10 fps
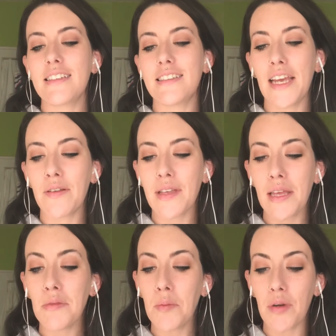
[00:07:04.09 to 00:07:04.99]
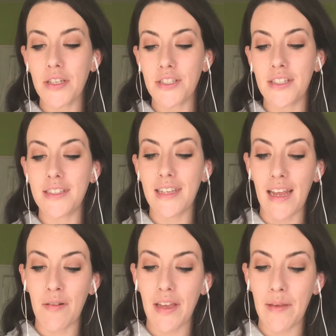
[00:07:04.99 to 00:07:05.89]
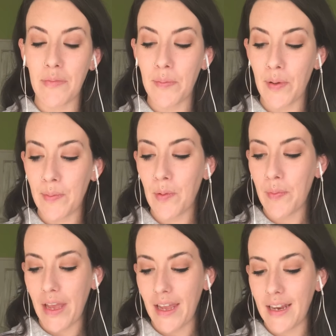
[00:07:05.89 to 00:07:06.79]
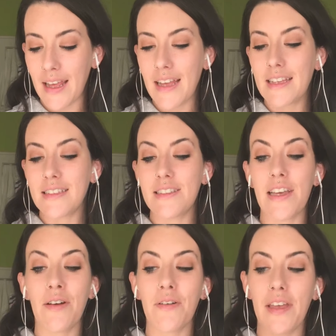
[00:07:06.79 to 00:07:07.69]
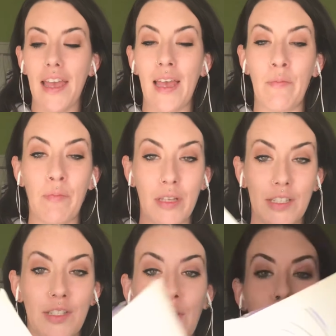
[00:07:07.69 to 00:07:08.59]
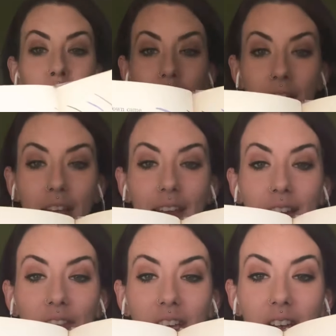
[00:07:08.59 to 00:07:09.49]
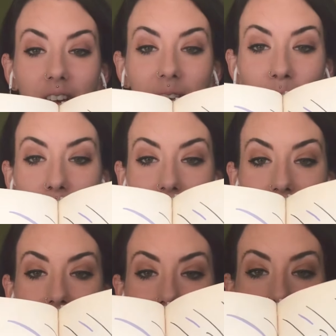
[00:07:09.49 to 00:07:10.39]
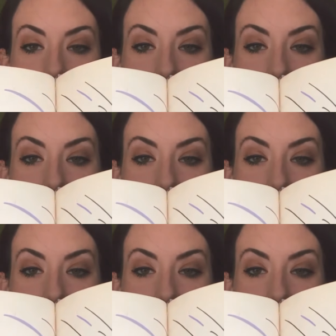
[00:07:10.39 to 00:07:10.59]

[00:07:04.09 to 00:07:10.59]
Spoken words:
Down came the brushes, down came the purple paint, down came Mr. Pine. They knocked him off his ladder.